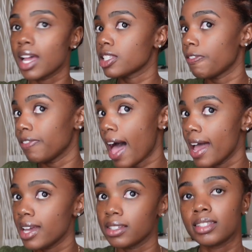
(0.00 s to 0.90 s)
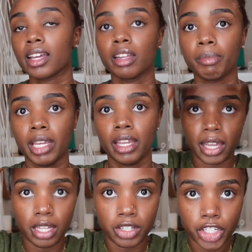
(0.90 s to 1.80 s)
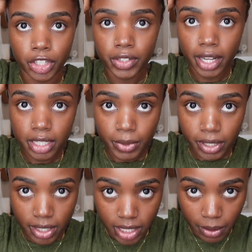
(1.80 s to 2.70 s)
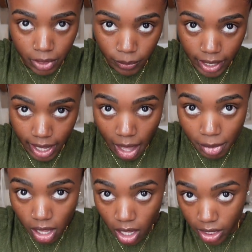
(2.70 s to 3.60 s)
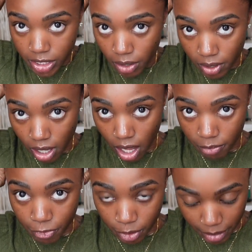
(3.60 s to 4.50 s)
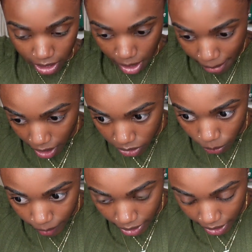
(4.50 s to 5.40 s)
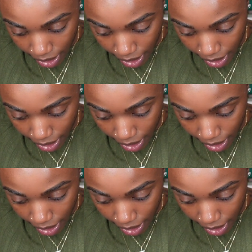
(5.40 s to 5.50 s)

as flat as it's gonna be. I can show you guys what it looks like with the wig cap on. Don't come for me about the wig